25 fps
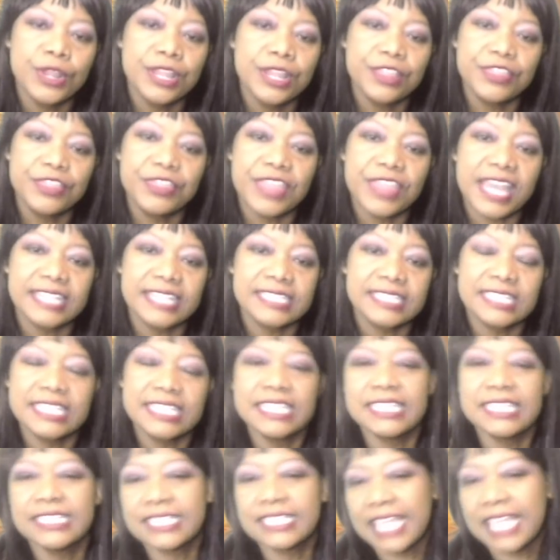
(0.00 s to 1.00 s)
that he
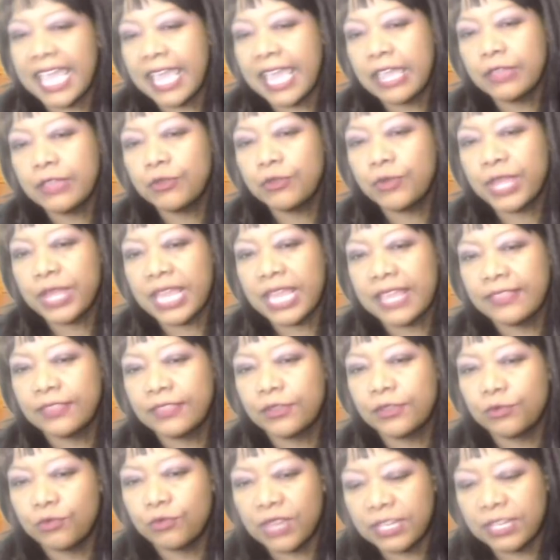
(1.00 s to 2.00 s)
is angry at
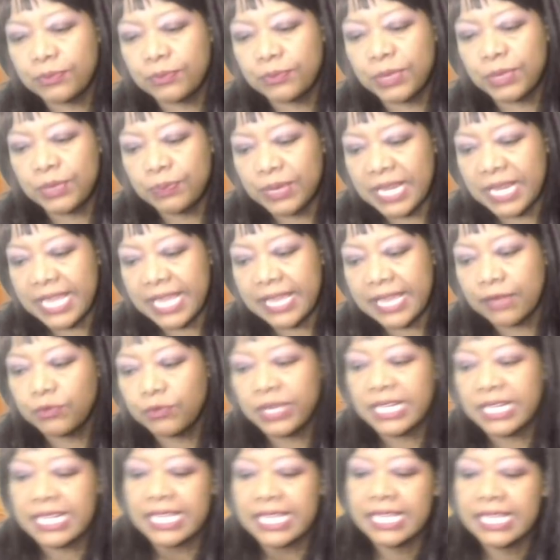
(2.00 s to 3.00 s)
the rugby player
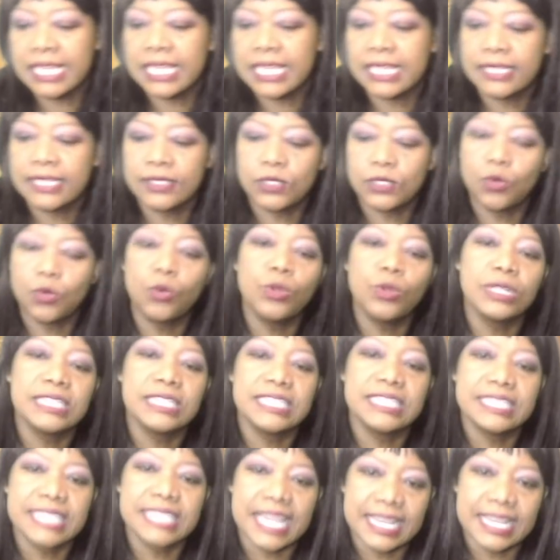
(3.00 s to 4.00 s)
when he is
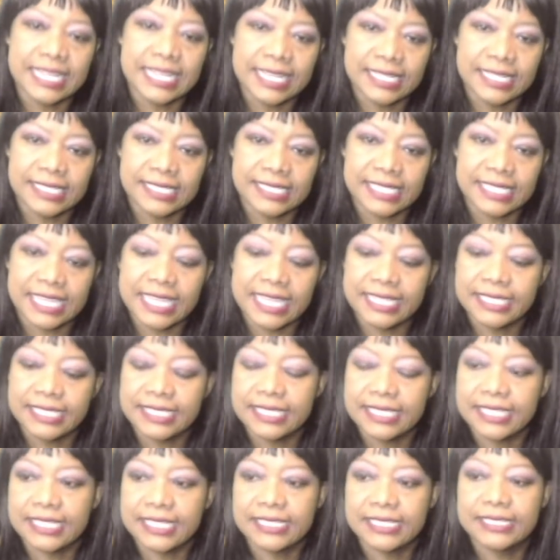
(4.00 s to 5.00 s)
all daggers at
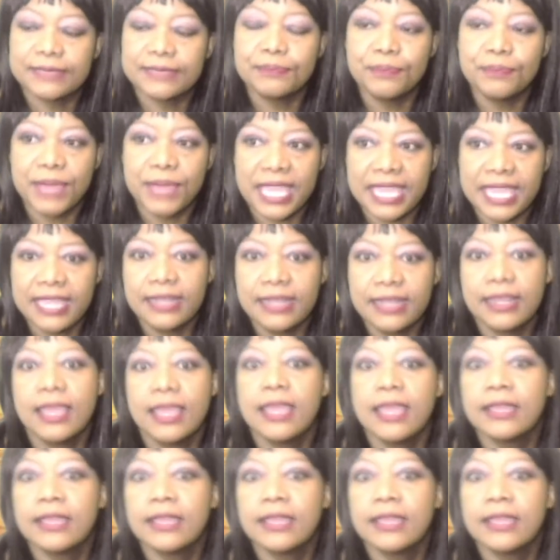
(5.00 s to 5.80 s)
this man.